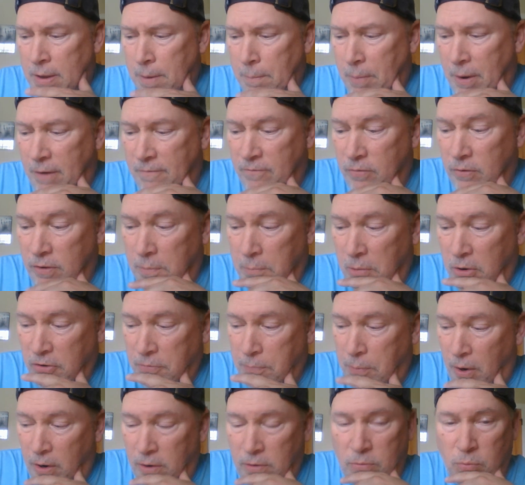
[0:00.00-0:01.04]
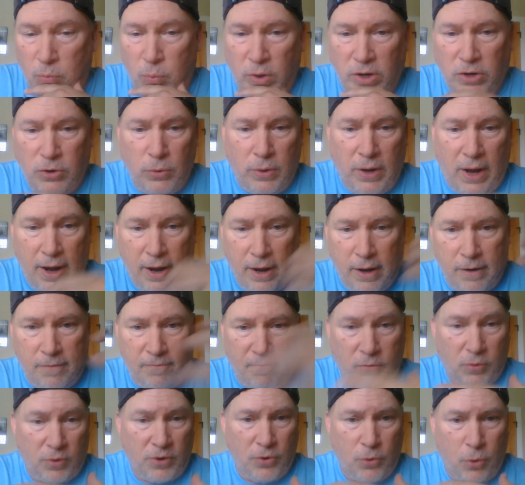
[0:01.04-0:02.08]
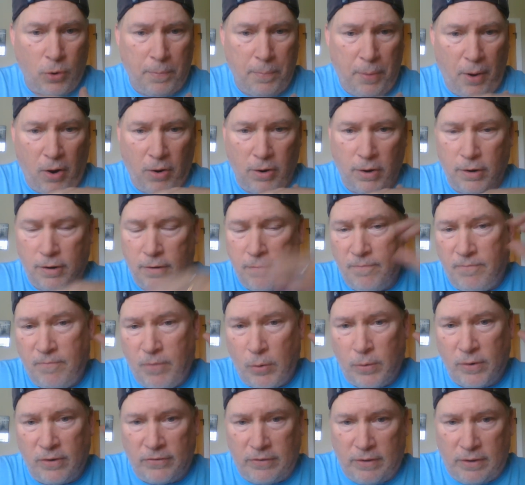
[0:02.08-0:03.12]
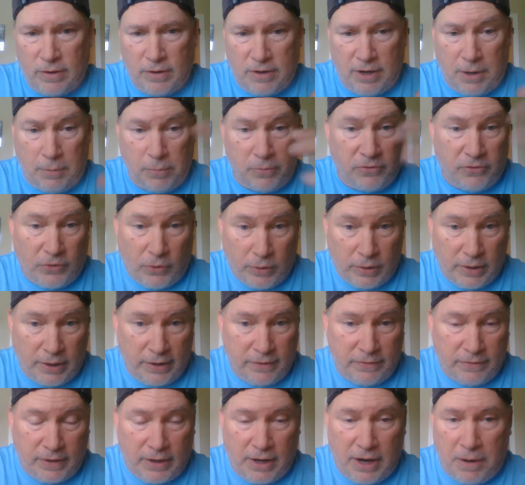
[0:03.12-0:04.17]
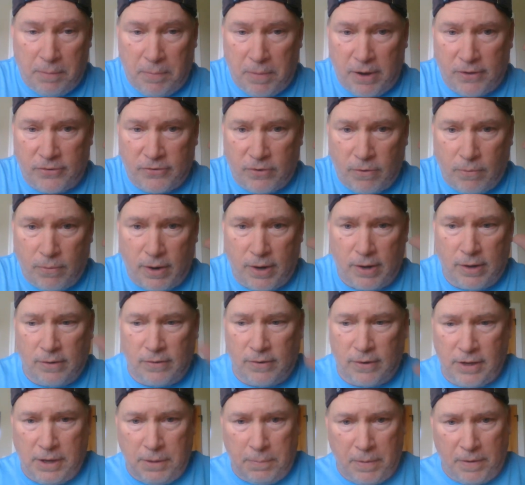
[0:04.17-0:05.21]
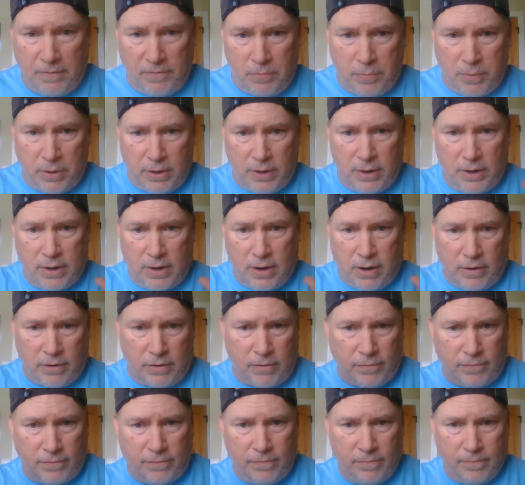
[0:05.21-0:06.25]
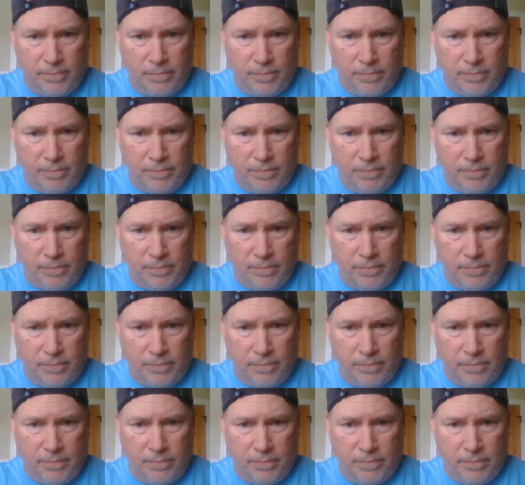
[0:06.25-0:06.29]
But for the most part, when you can, for your part, focus at the table. Certainly as the game master, right? To keep everybody kind of